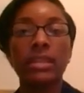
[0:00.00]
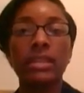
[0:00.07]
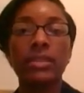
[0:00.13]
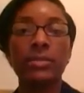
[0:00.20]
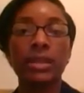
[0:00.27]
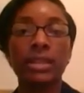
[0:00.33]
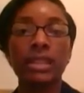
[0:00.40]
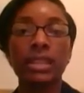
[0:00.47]

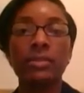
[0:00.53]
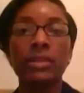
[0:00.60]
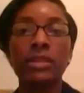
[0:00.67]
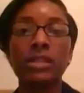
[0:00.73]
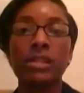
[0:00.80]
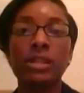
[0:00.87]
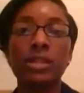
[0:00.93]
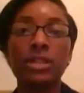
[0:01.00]
Hello, my name
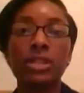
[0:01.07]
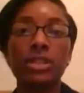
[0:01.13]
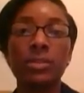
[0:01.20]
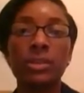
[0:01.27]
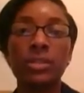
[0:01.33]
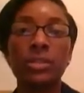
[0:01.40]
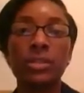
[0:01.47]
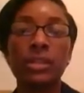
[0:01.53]
is Lola
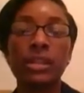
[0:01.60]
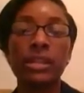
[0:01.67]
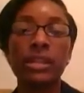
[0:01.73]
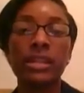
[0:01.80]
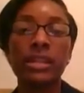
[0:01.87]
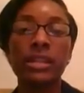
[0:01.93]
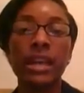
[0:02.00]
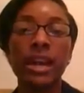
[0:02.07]

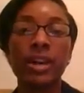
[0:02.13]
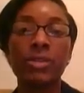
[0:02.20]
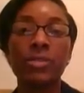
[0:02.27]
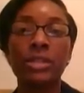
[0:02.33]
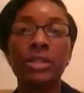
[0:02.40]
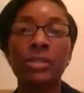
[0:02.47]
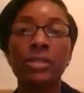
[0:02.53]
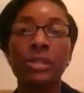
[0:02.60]
Shermanura, and I'll
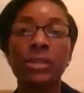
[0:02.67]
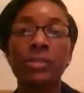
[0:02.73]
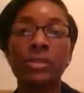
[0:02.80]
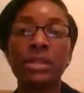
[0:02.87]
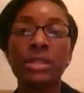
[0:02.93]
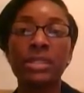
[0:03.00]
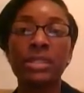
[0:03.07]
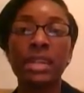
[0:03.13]
be doing a
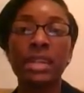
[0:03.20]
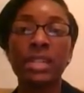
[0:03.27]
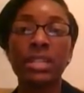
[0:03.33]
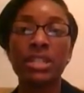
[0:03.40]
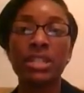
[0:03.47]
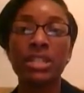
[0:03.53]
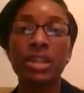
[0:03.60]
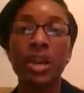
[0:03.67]

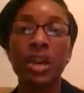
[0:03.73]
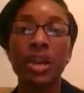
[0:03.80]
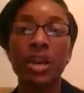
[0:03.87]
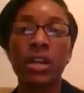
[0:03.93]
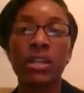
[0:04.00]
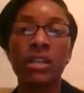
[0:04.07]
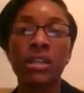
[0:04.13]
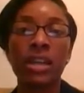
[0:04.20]
presentation
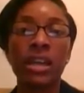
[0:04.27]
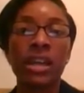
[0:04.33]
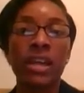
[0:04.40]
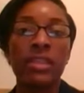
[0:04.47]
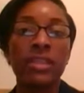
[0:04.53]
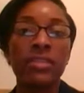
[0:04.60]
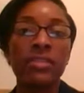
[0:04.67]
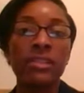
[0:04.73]
on
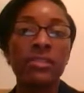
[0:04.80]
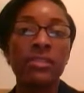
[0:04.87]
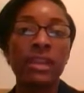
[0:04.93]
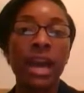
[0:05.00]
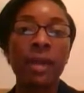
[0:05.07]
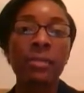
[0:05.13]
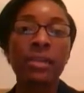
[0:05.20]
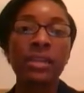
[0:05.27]
the theory
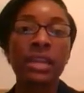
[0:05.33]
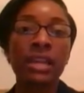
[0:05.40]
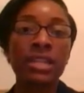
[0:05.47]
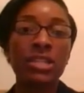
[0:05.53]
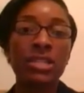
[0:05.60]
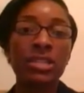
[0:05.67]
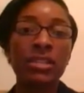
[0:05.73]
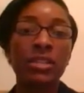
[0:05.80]

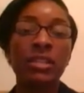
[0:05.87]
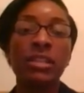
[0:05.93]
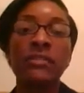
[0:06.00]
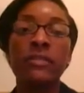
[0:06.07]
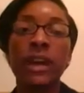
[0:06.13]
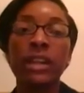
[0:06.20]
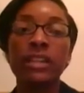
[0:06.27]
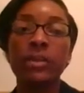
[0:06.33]
application and
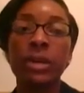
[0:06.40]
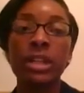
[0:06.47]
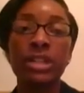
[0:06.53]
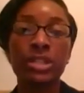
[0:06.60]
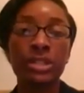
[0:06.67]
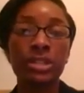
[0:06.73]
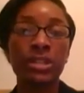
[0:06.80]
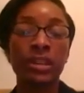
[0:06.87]

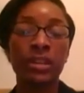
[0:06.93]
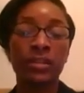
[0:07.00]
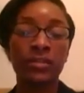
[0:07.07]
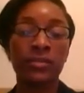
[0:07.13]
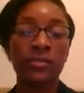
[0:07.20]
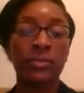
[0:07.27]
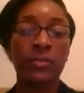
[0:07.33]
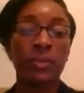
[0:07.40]
evaluation
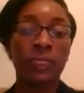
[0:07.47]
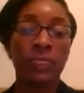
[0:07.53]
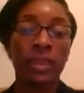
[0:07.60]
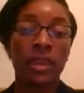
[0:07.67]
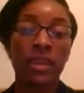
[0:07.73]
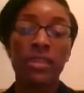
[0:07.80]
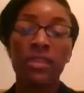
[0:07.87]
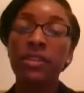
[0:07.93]
of
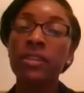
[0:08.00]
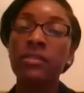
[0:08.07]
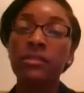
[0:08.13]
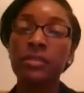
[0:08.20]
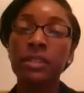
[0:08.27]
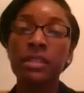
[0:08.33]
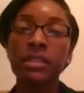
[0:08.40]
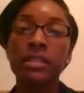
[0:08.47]

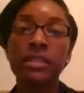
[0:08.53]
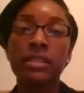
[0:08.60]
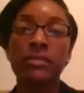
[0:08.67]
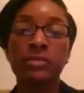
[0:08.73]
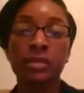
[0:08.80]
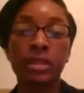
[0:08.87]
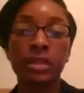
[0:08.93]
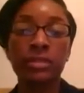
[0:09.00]
theories
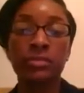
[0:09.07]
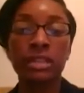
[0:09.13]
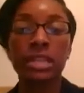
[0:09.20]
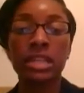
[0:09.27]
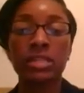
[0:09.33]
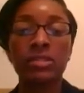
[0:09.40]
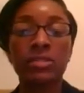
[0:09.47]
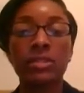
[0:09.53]
in
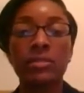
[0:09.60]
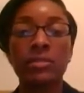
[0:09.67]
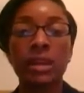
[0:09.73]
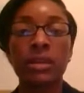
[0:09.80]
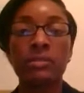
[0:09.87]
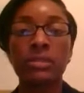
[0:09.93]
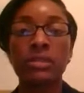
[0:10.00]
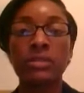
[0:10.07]
relation to
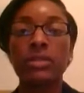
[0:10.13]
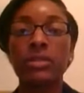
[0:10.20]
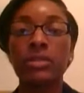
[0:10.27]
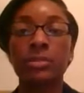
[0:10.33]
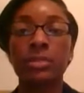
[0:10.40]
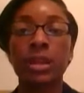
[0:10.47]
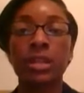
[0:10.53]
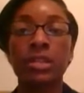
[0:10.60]
my
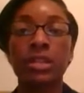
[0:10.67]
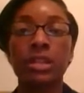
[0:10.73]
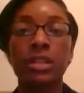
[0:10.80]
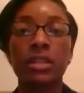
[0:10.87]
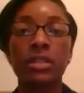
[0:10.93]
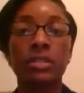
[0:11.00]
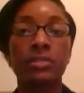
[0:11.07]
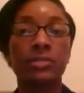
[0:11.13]
research
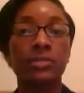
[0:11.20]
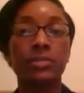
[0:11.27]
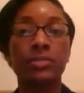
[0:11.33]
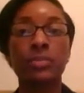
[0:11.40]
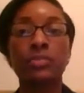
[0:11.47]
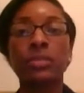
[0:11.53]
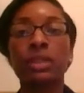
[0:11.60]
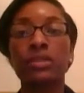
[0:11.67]
project.
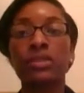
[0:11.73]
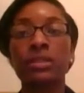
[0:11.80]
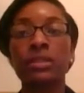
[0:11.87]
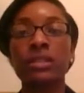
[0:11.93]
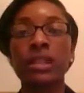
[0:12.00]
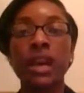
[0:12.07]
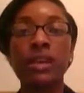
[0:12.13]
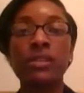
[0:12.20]
So
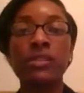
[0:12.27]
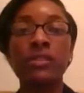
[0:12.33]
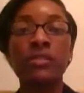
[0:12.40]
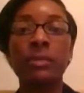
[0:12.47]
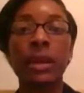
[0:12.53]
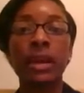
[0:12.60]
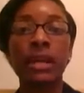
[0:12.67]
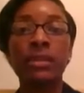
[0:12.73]
the title
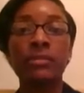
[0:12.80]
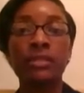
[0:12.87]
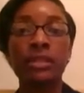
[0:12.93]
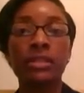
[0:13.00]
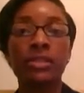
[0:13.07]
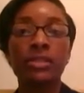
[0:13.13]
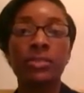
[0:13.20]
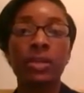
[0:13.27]
of my
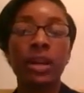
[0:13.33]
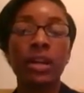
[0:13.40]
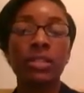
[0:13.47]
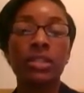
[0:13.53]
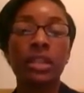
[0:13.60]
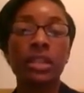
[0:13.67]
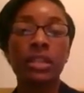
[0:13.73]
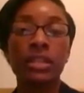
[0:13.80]
research
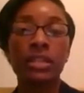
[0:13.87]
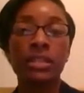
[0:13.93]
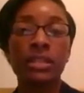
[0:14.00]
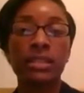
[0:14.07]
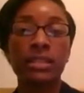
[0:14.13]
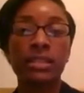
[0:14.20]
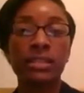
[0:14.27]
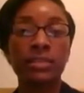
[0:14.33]
project
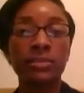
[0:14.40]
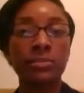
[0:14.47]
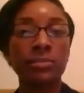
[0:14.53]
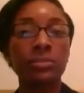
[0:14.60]
is